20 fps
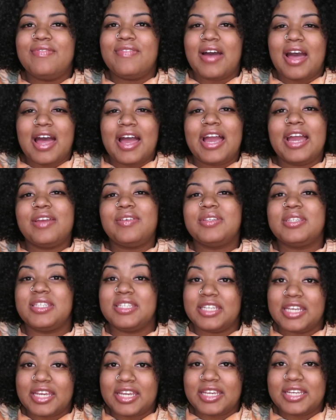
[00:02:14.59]
5
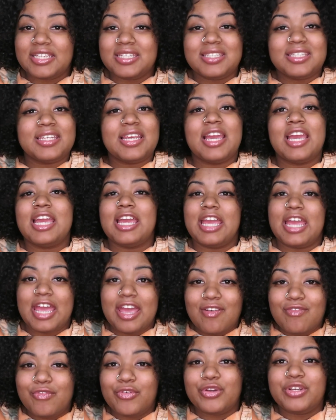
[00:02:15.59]
seconds,
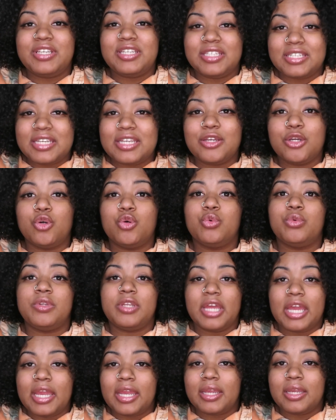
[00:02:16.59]
every single
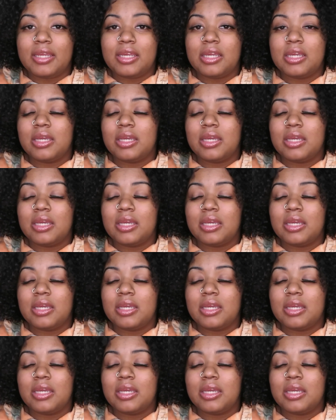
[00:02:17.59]
day.